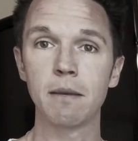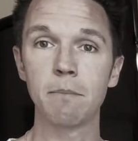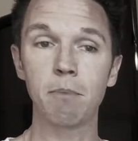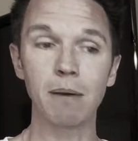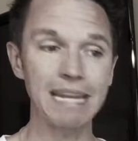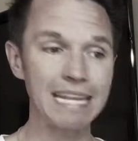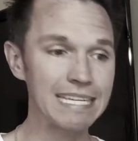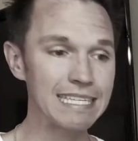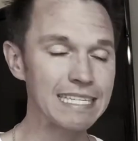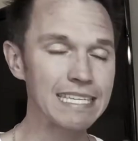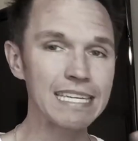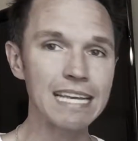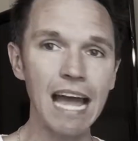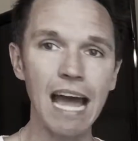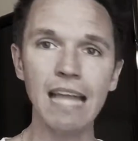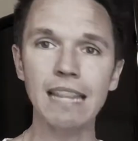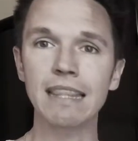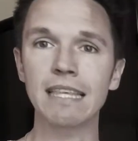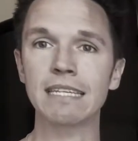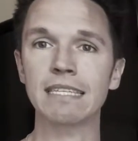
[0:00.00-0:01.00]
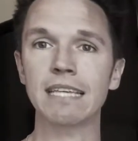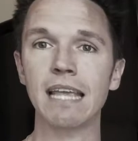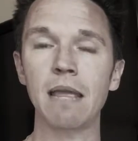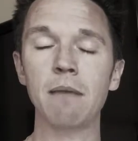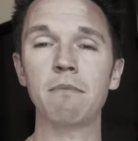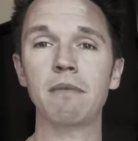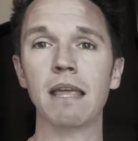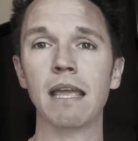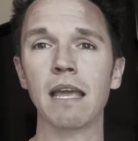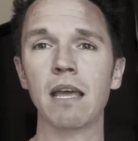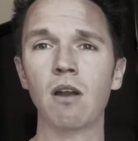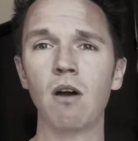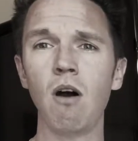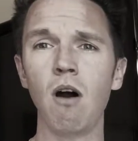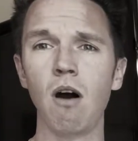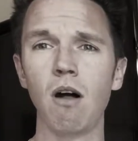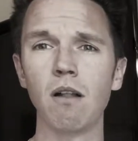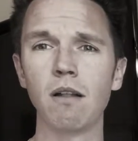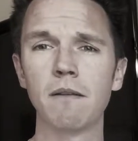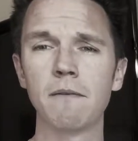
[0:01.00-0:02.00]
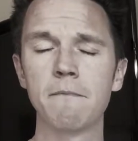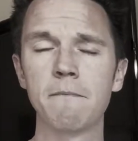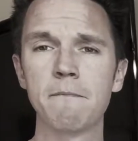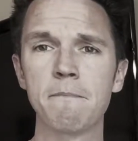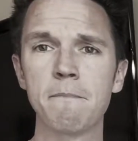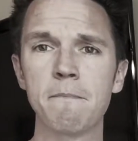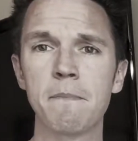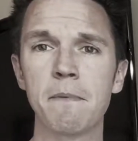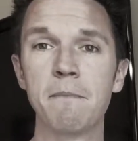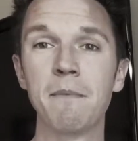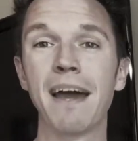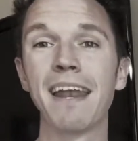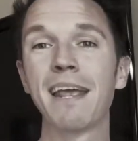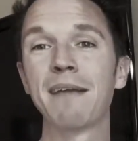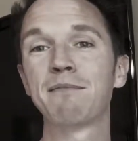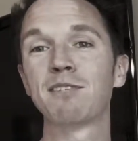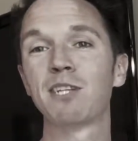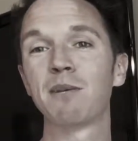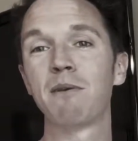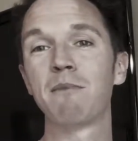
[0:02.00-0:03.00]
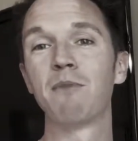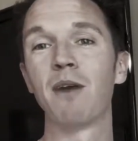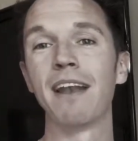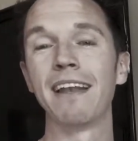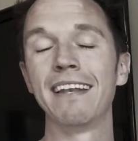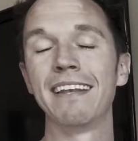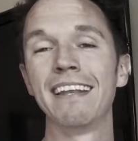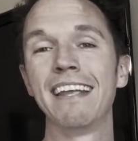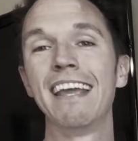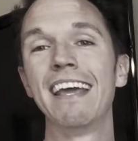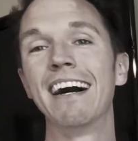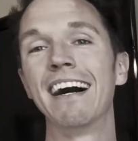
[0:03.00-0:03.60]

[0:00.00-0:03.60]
But it's not the same thing at all. My name is Jimmy Breton,